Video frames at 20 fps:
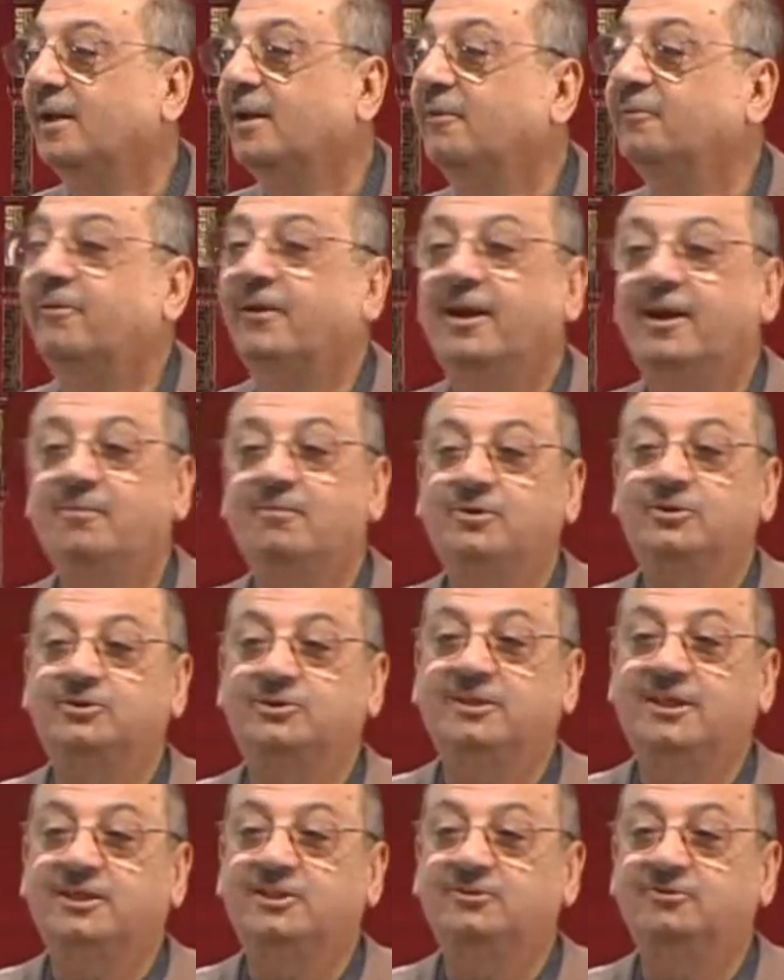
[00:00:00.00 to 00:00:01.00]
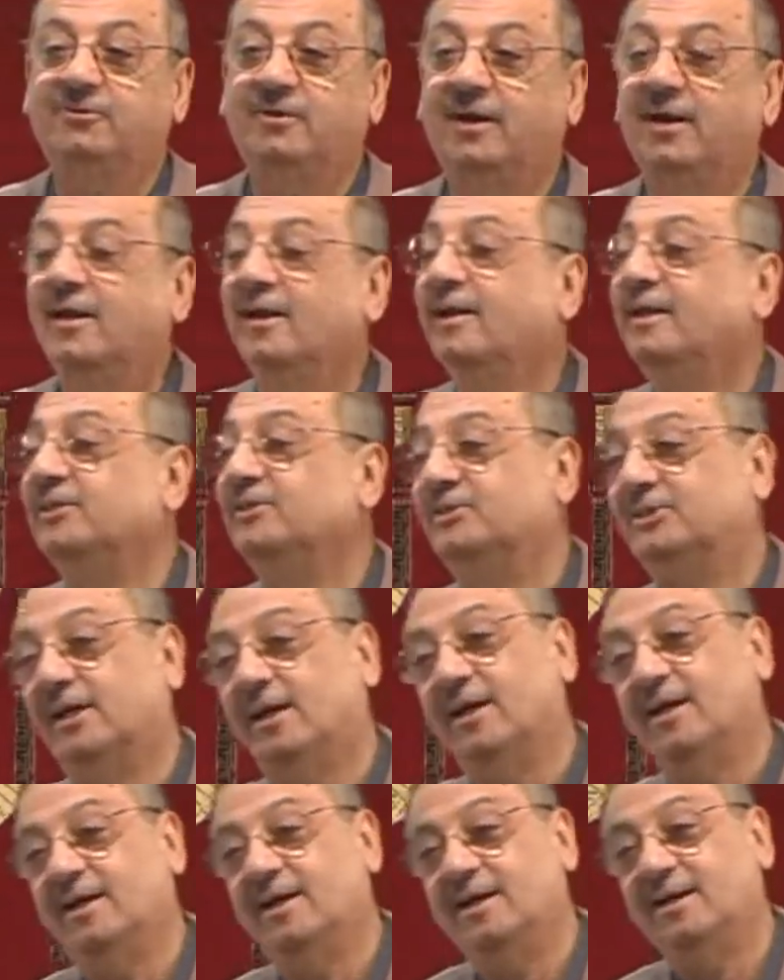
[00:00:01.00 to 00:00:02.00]
Fil mustashfa.
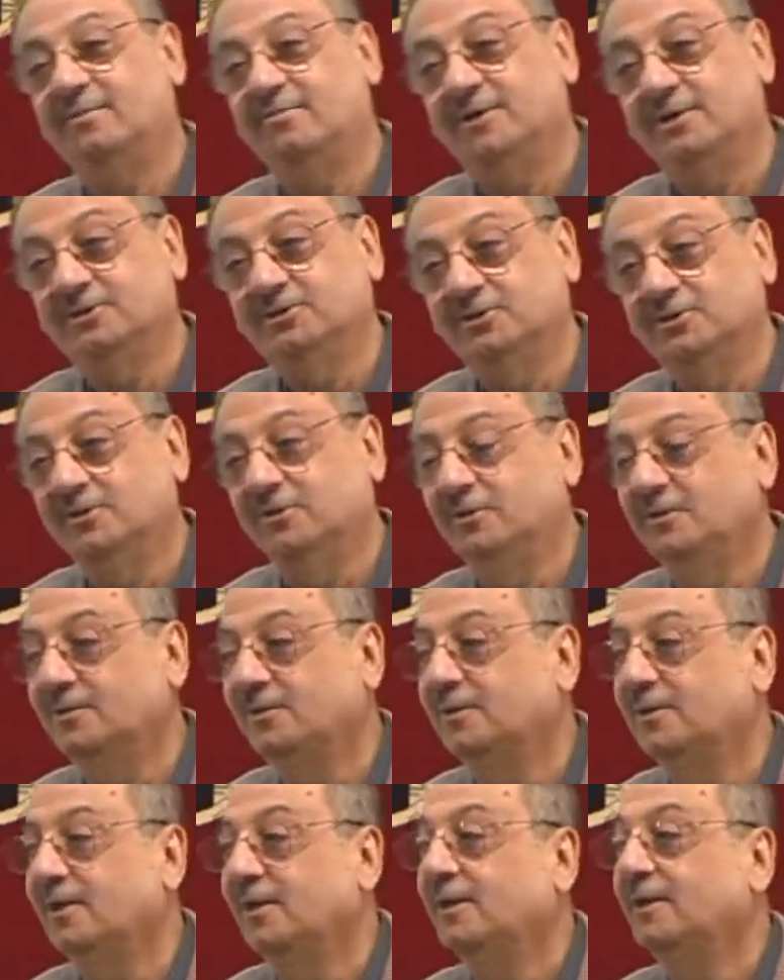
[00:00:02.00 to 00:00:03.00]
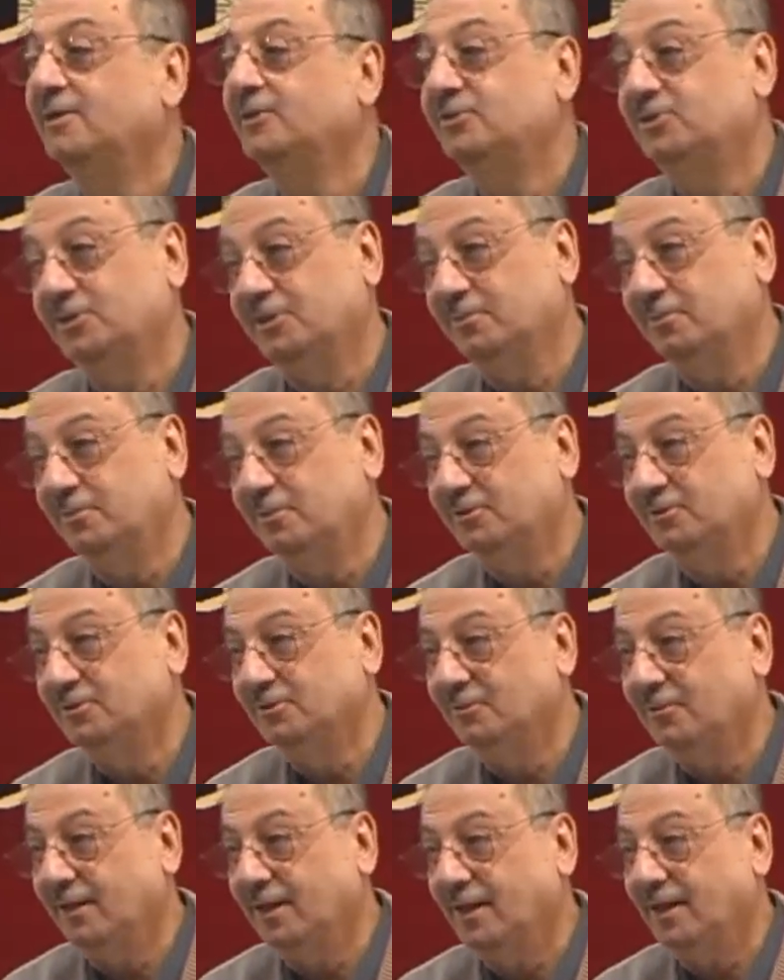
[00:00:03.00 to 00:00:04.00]
Jar, majrur, shibu
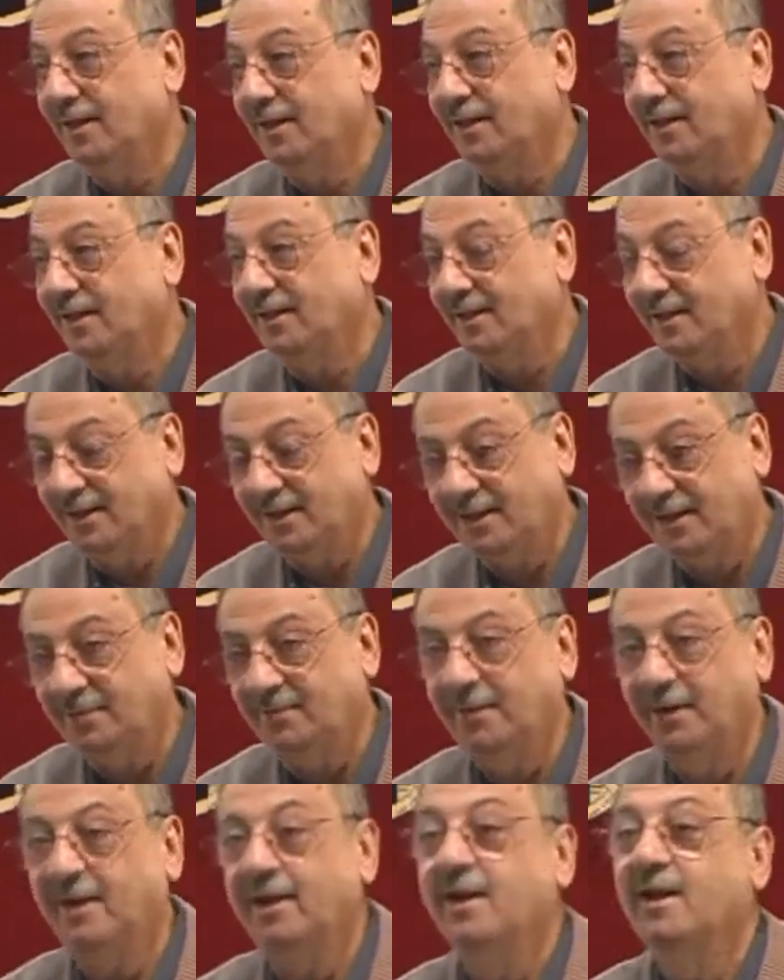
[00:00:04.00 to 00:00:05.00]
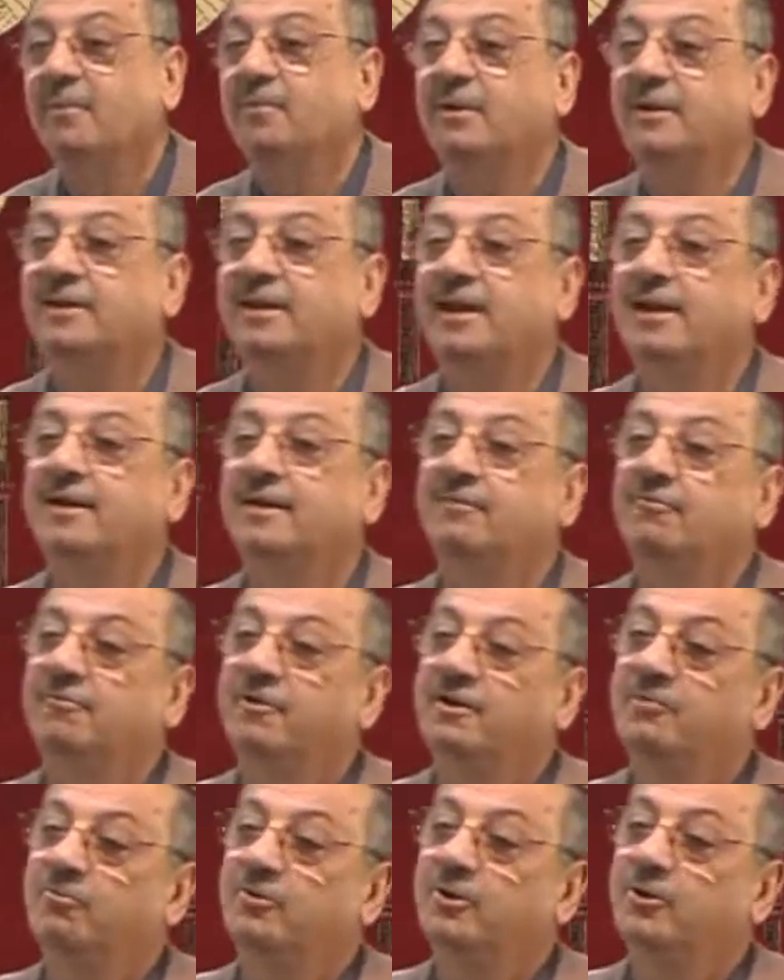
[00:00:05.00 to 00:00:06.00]
jumla. Khabar. But then
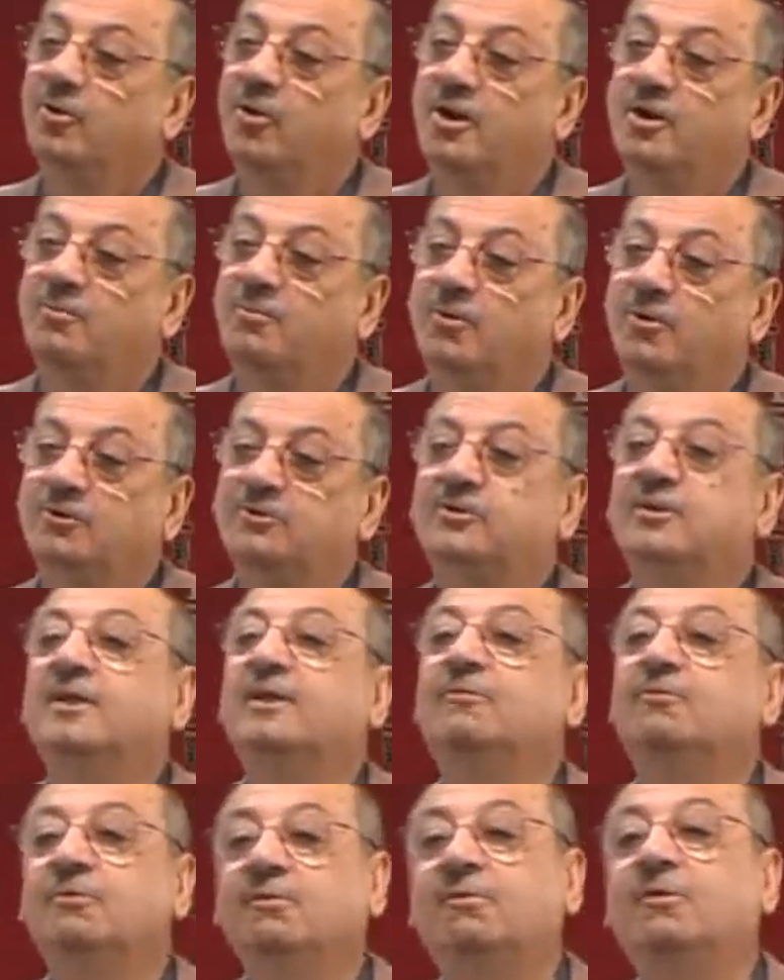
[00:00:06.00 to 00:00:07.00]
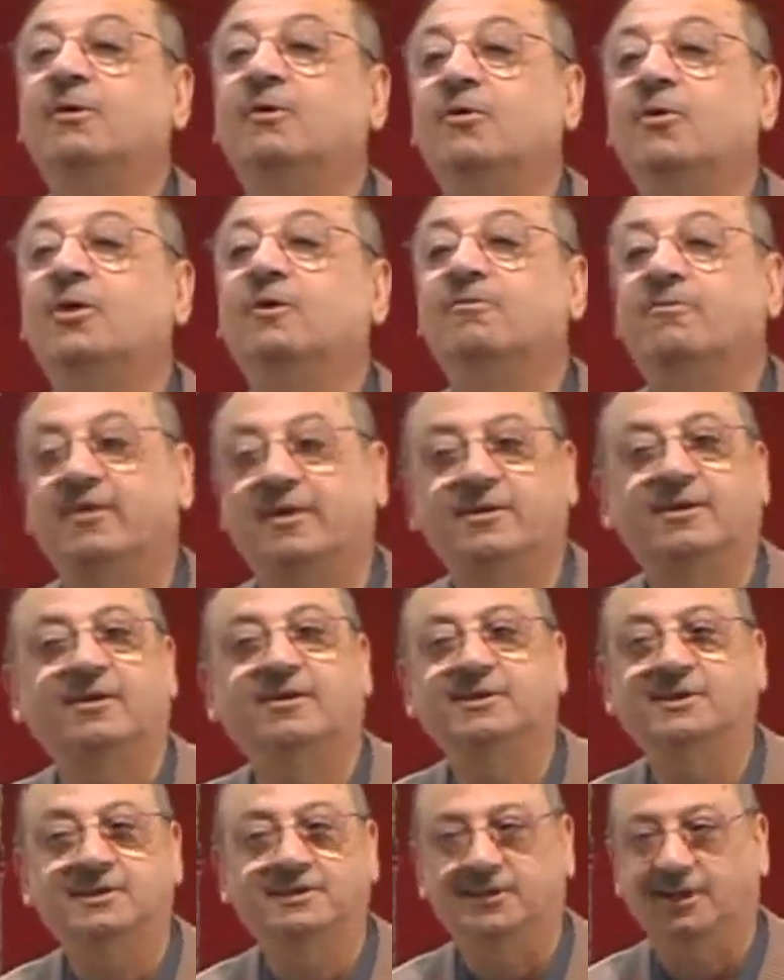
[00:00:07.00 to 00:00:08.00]
when we go in book 3, we will go in further
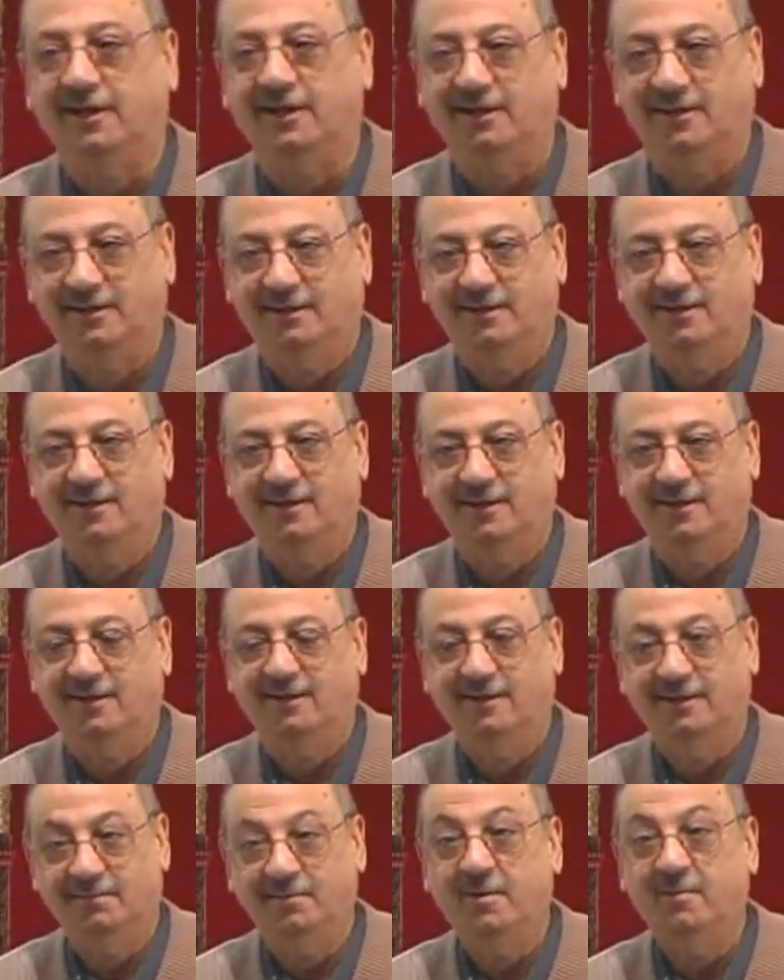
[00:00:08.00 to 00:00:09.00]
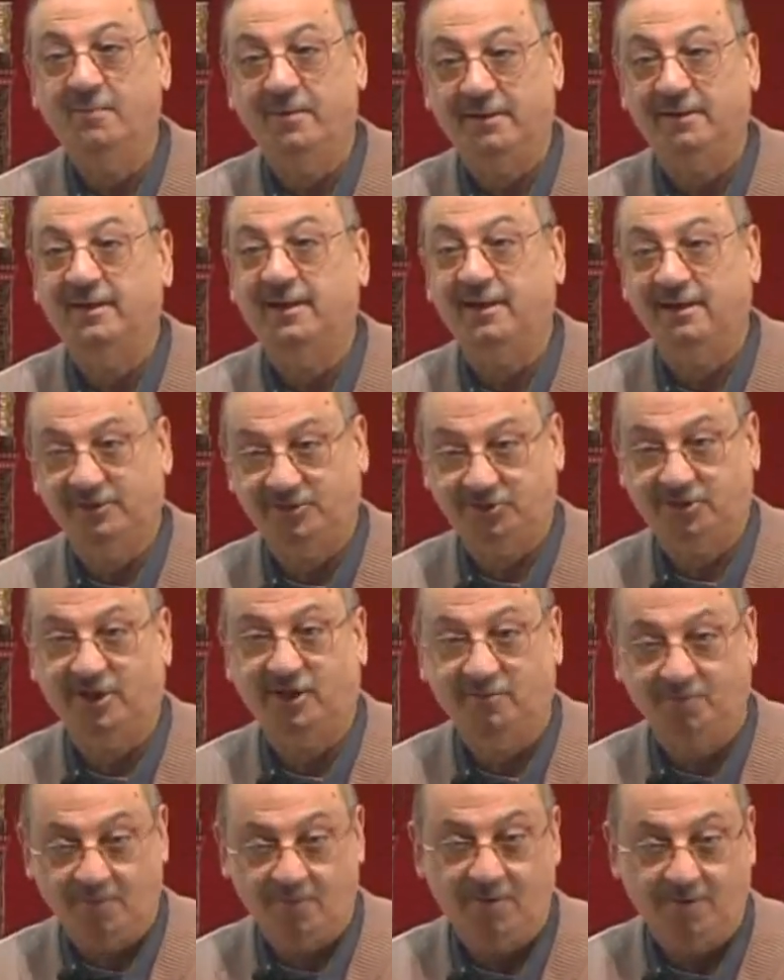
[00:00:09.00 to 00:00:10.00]
detail. Remember, there is
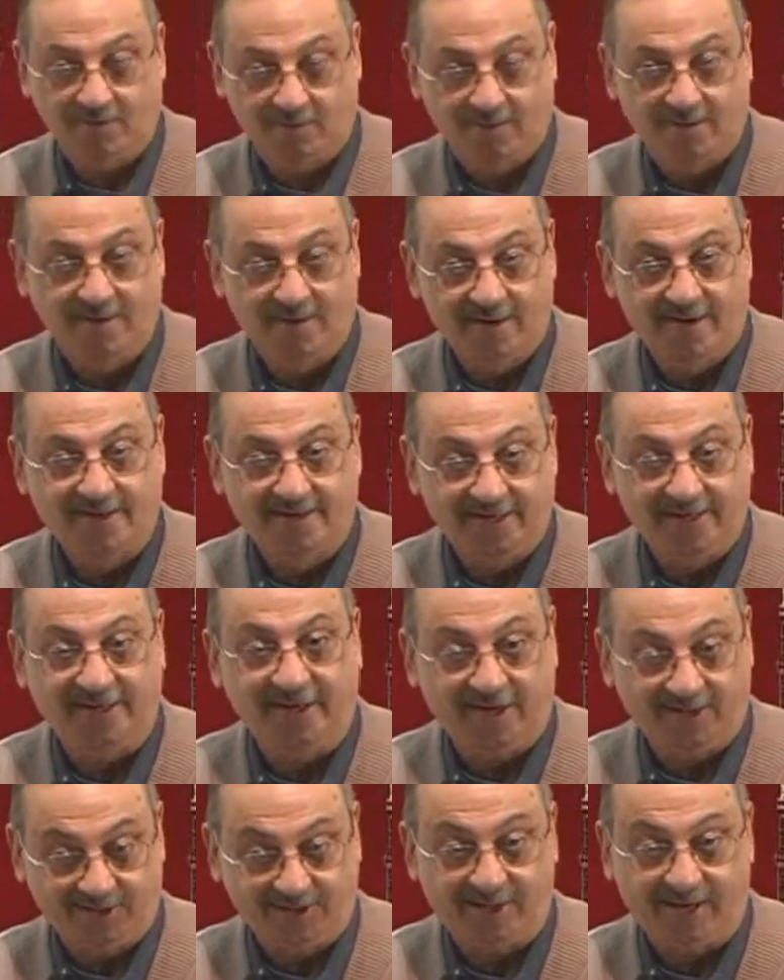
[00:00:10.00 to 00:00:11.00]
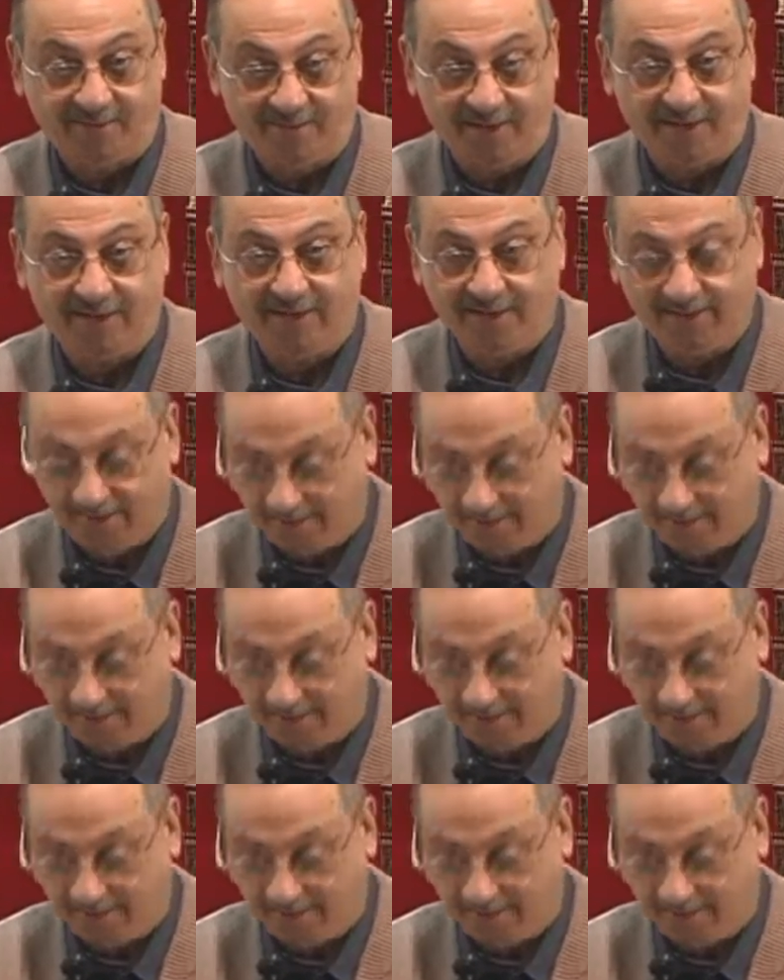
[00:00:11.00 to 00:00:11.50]
still more details coming.